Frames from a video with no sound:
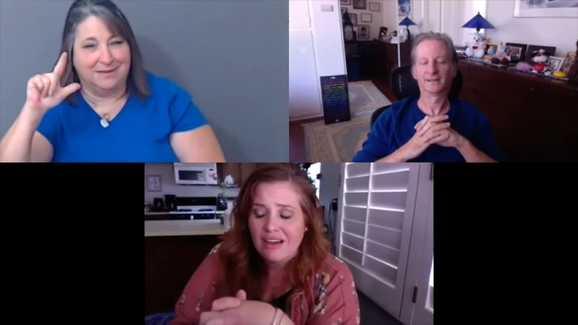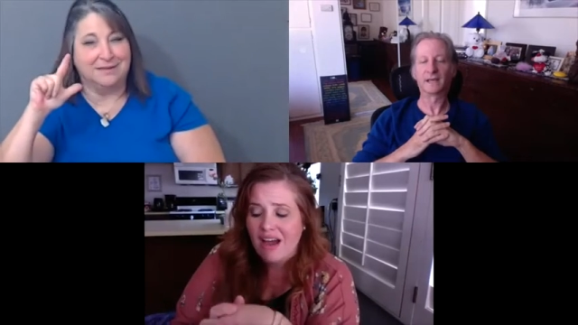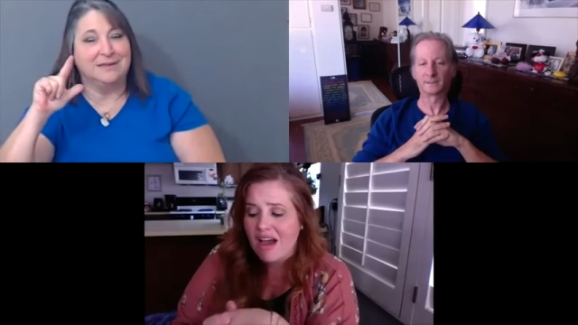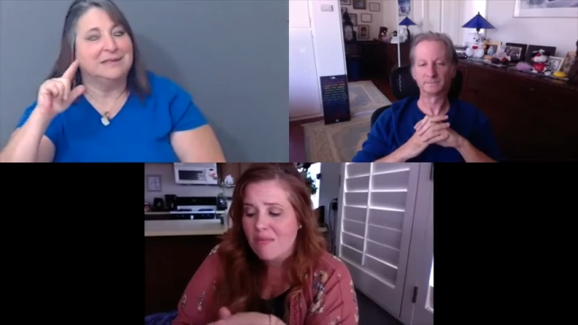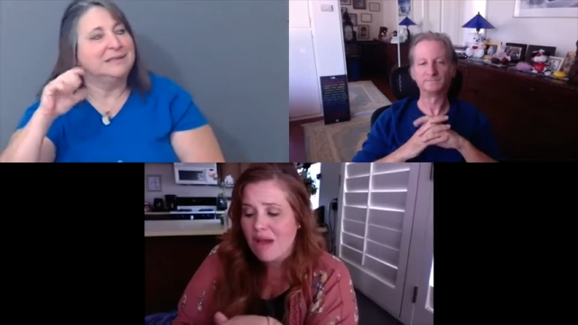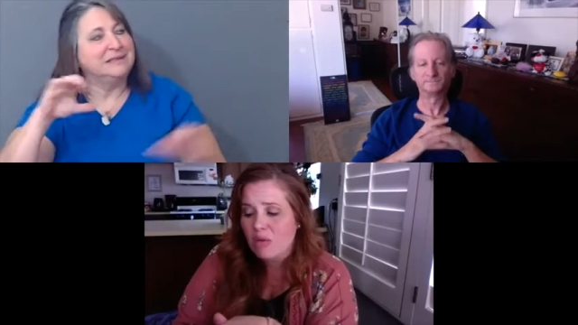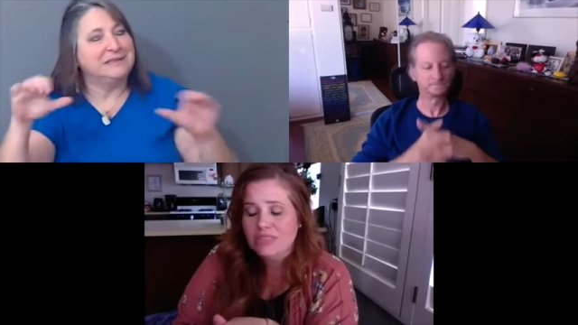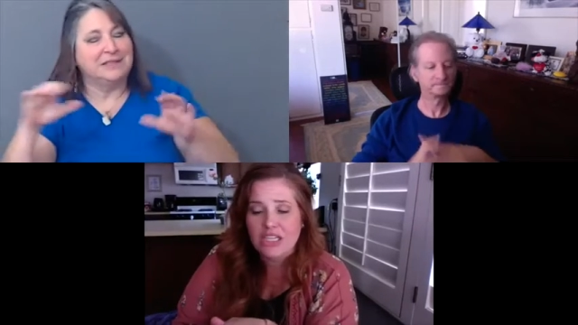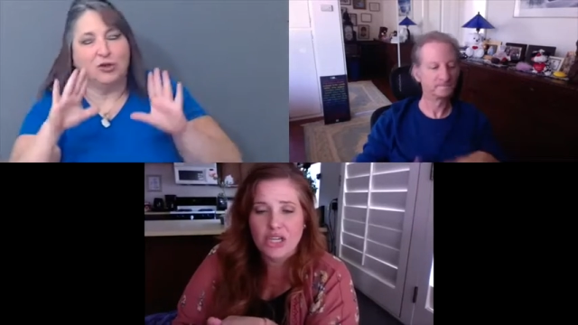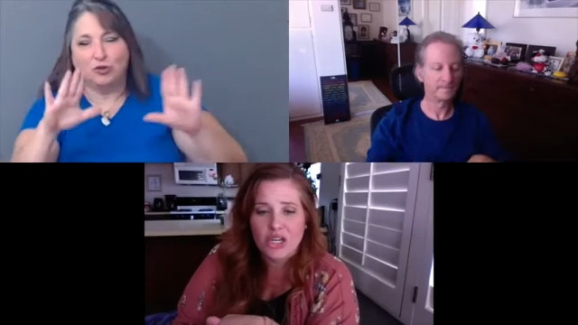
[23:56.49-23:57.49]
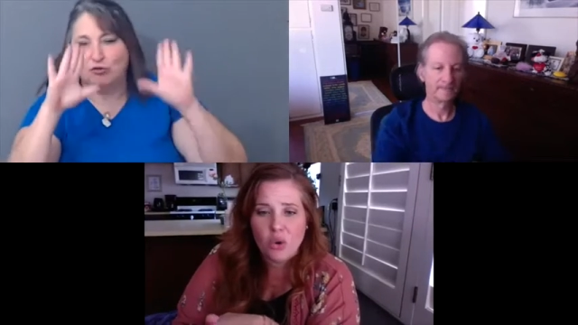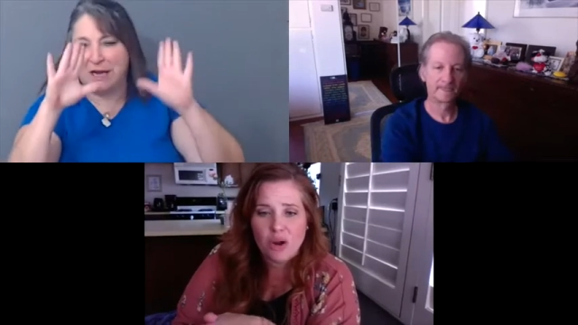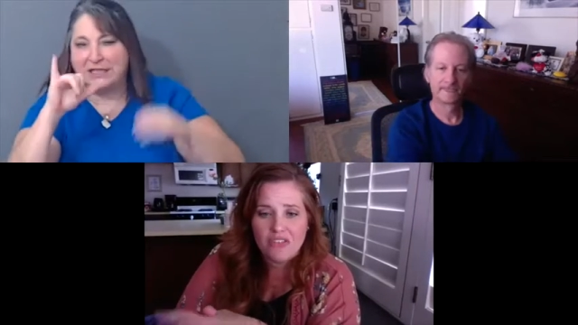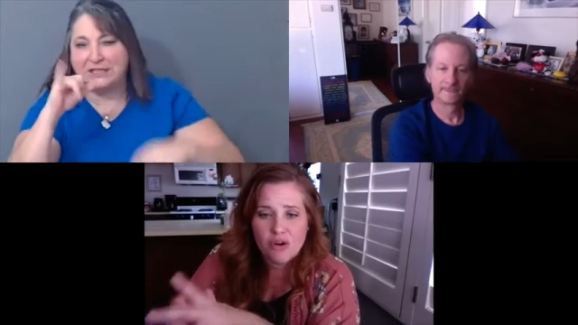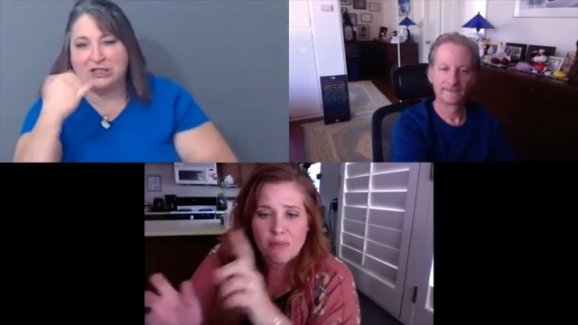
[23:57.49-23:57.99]
Speaker 1: Um, I was in New York
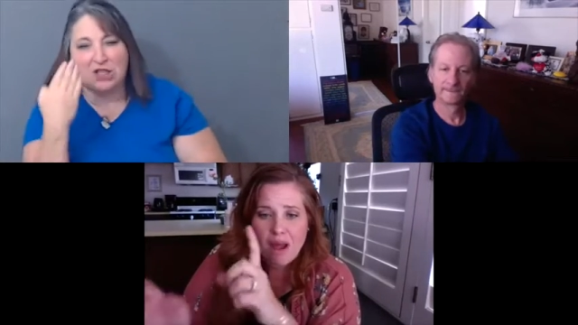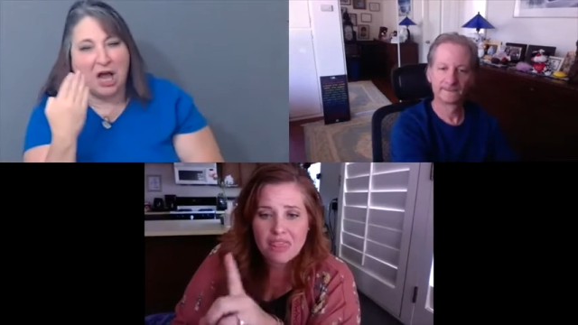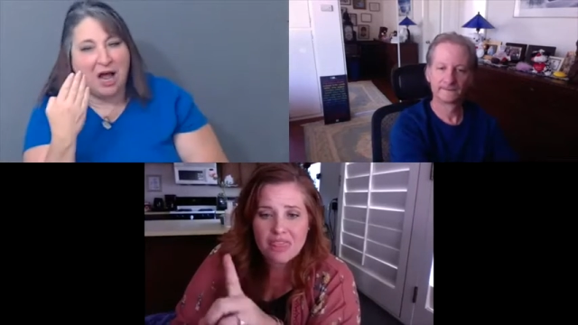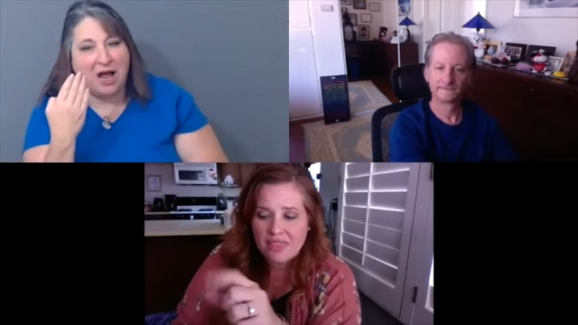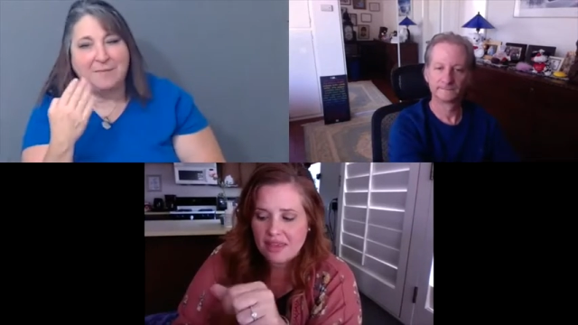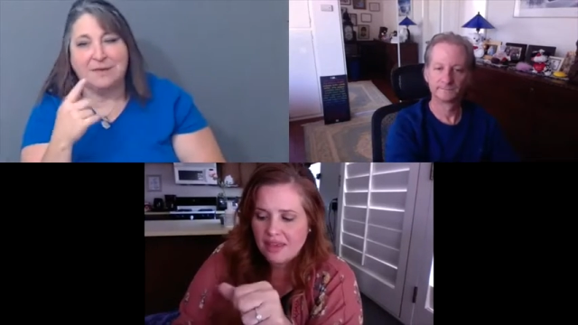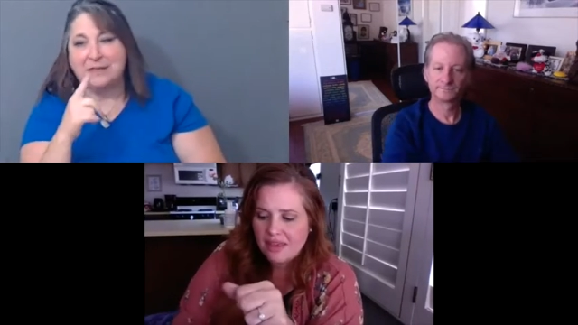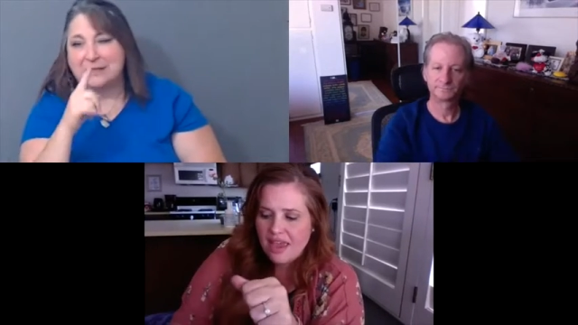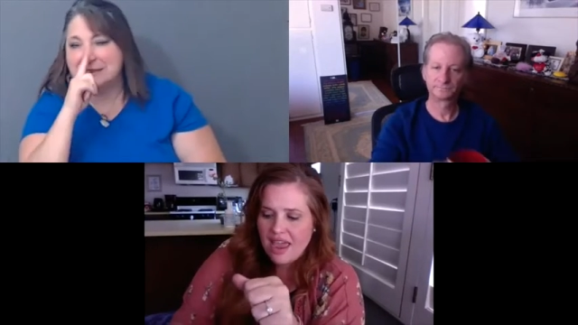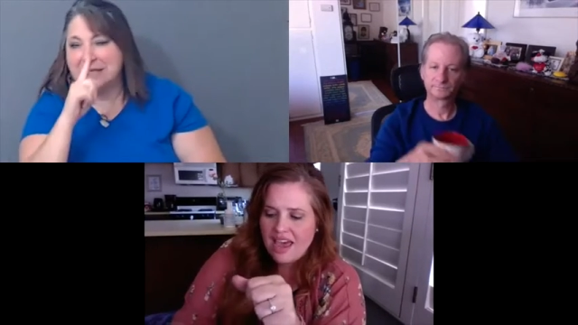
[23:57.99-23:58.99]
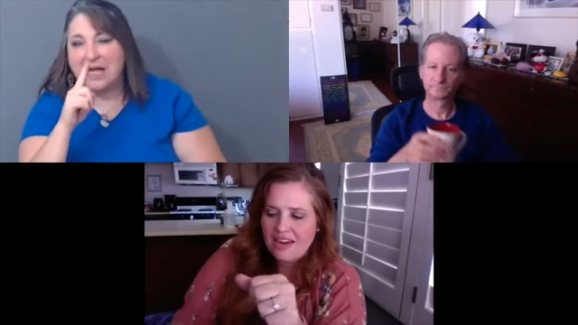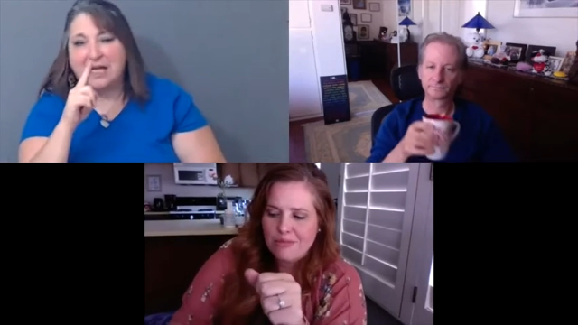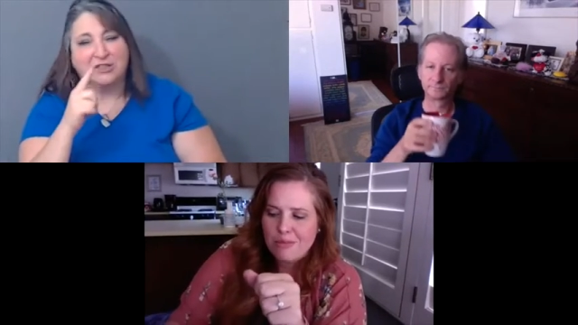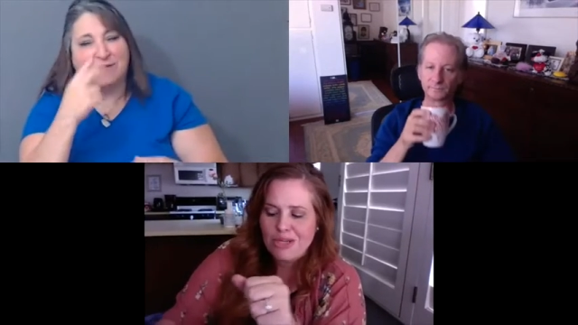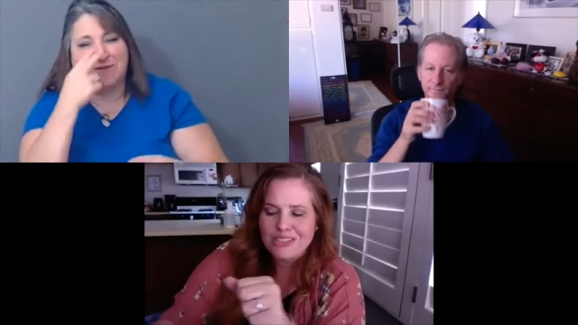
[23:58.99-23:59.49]
for a month, and
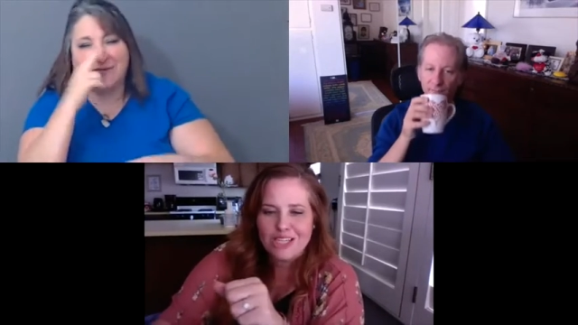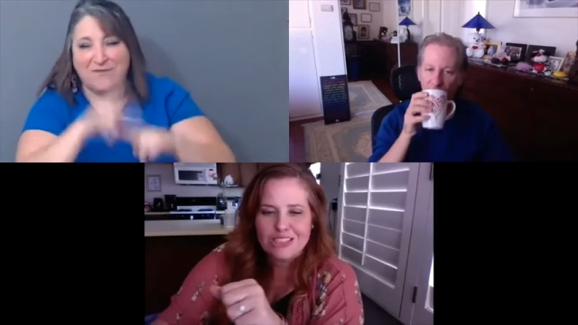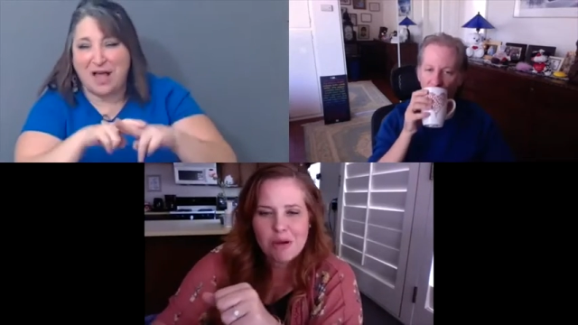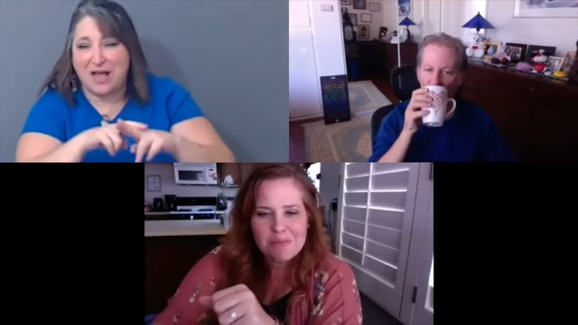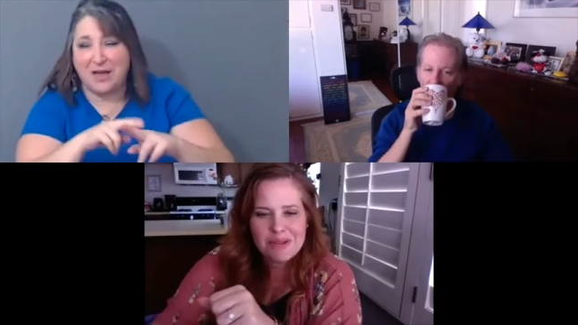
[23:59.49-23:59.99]
remember I talked about